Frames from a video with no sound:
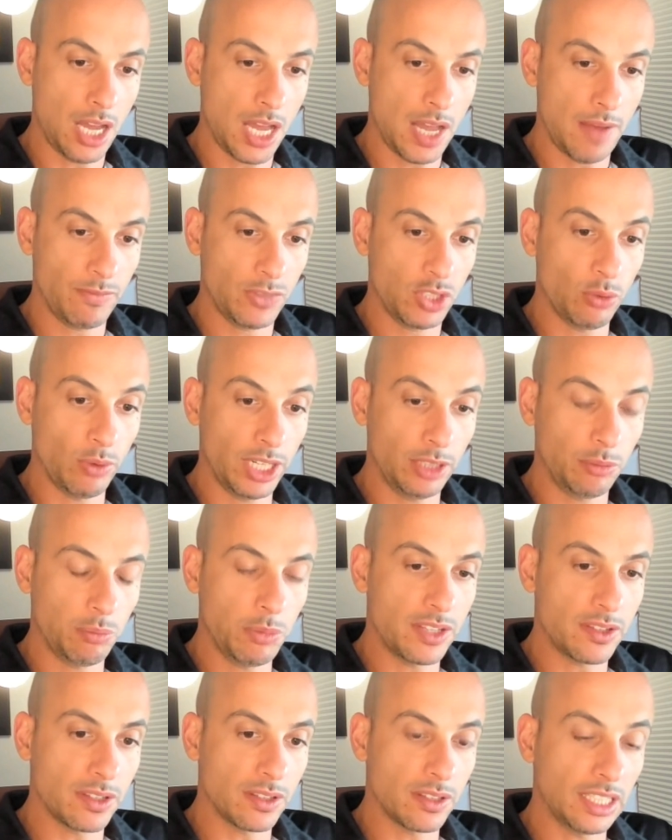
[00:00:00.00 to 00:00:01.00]
So what it
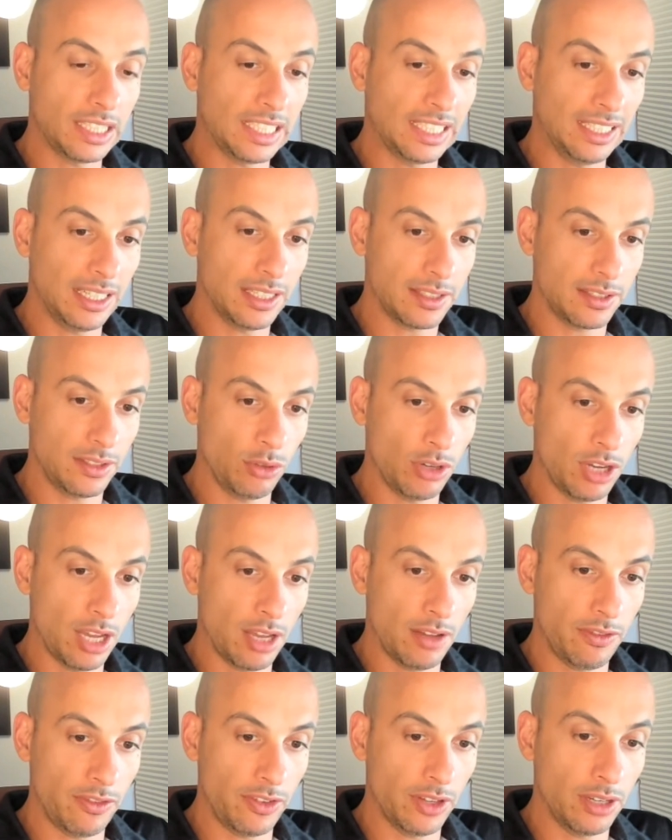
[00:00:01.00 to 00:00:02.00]
means is that unless you
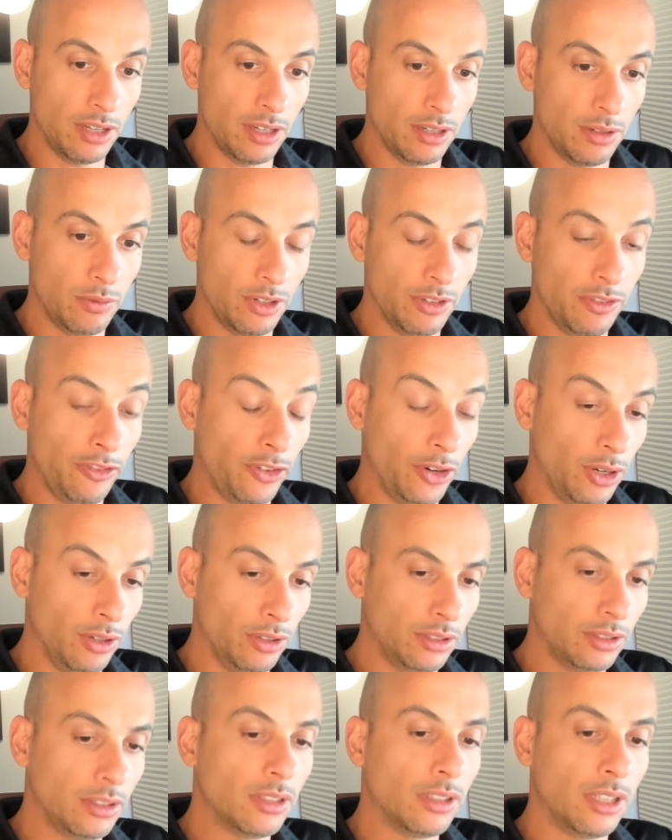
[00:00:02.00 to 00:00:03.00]
have a
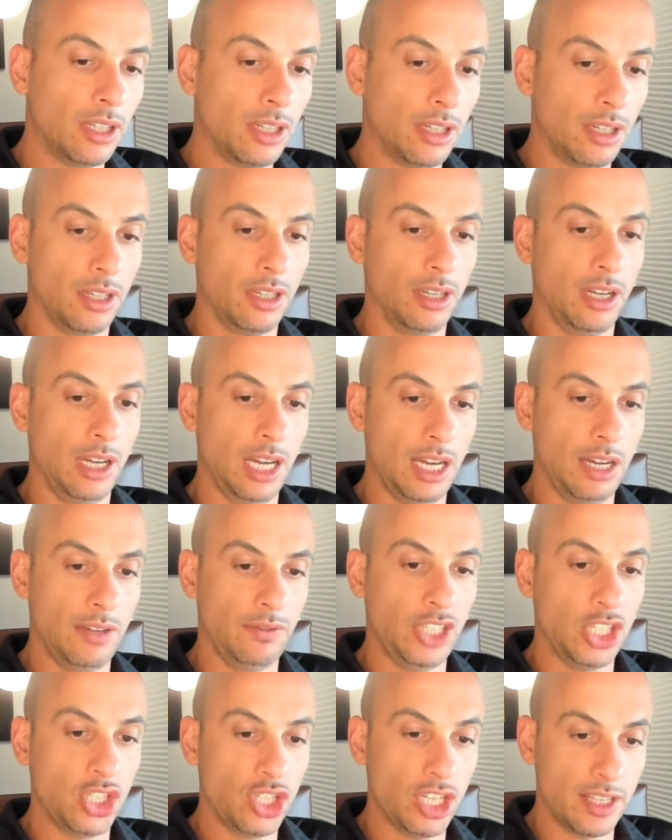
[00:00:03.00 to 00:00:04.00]
referral,
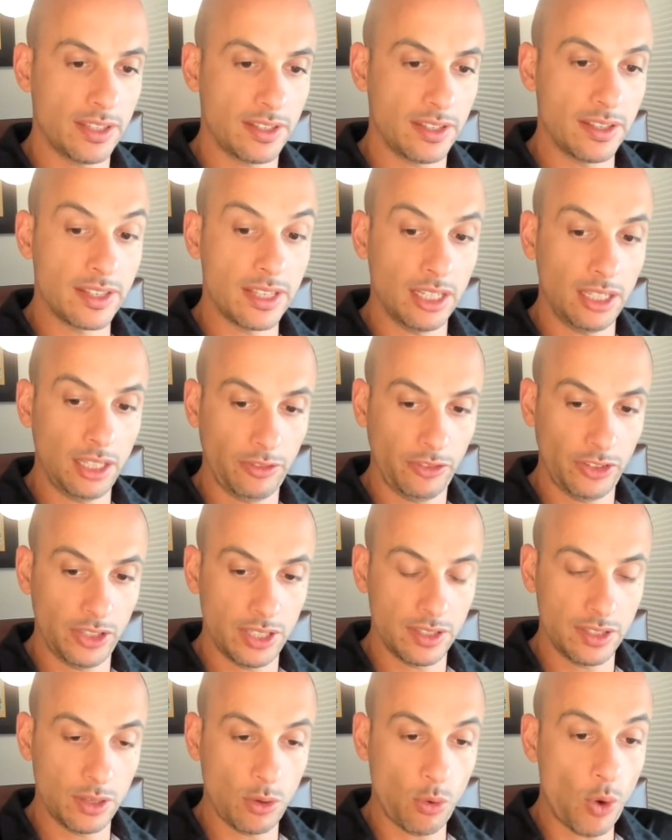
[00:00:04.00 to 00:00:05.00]
the chance itself
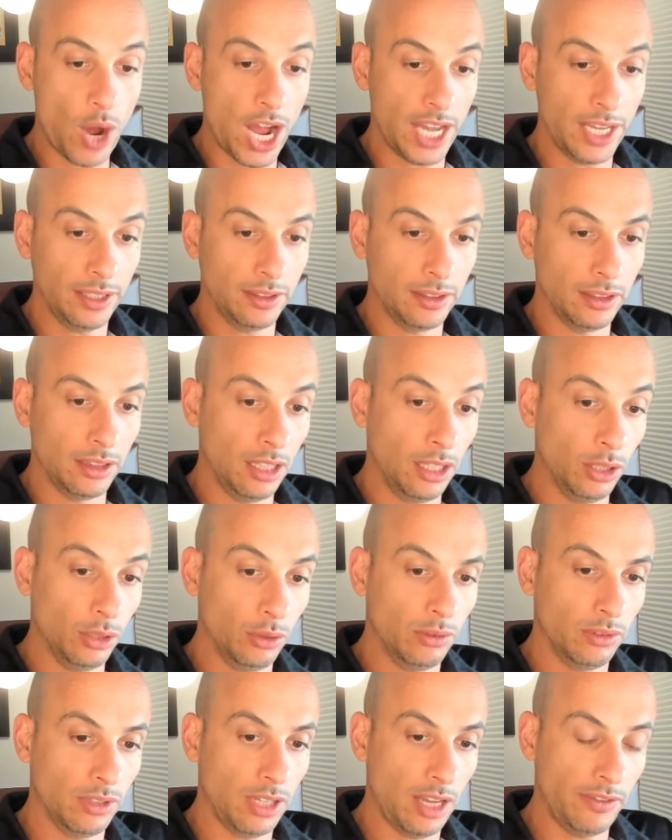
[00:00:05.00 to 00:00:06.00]
is quite
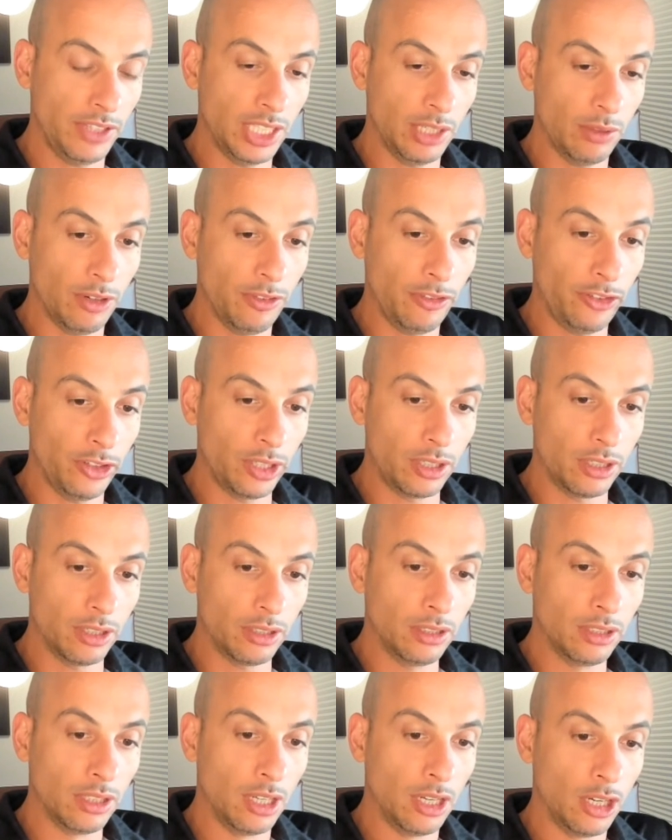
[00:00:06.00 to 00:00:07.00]
low. Having a
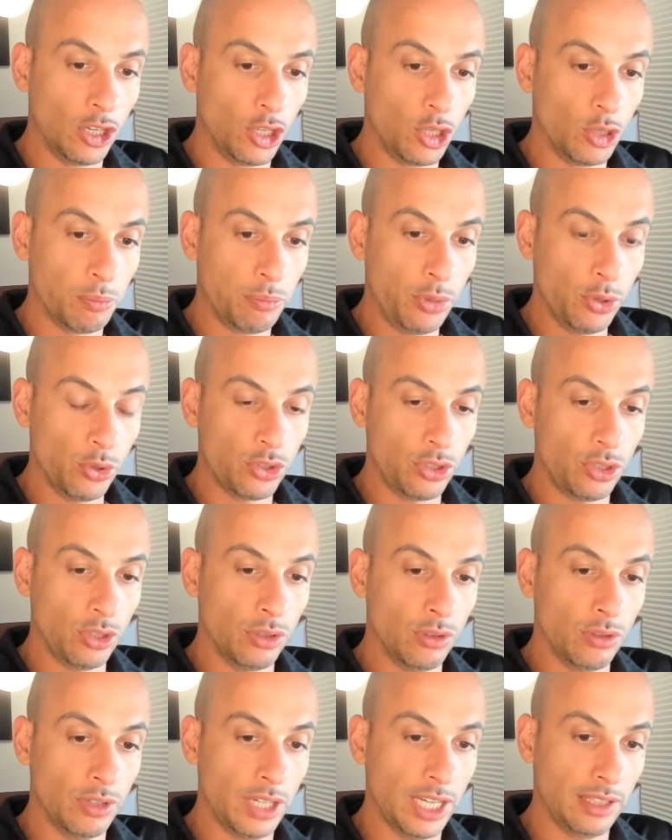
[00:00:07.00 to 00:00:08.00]
referral puts
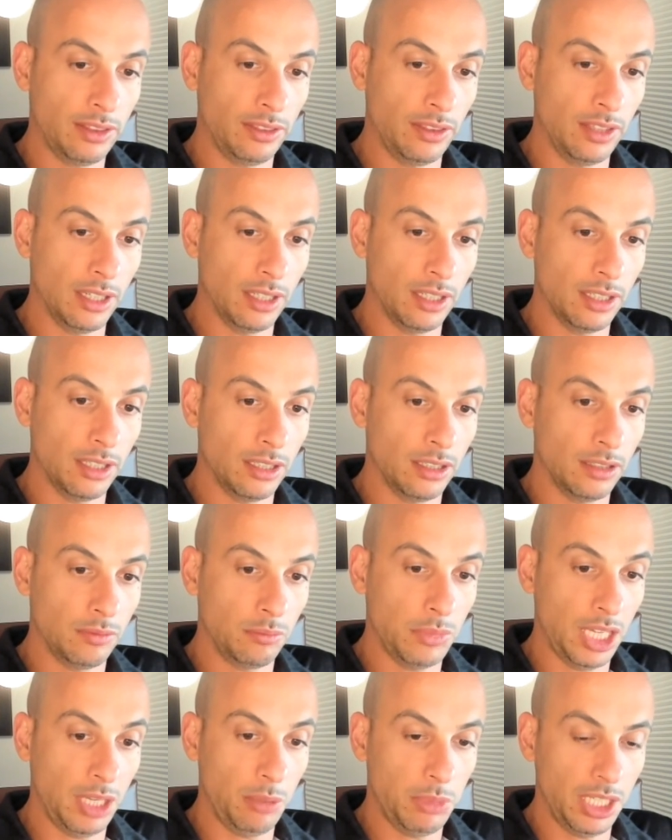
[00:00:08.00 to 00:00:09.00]
you at the
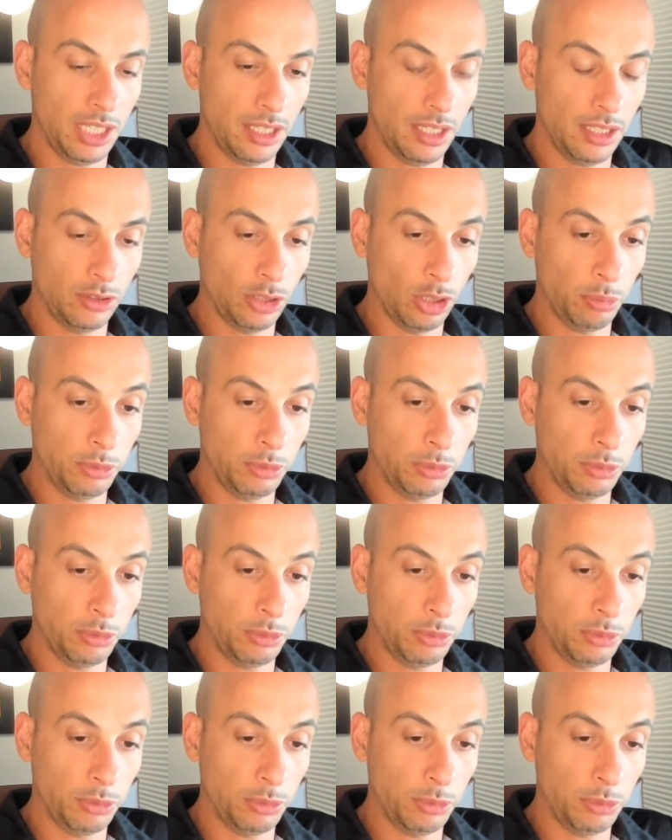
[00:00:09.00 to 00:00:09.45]
maybe top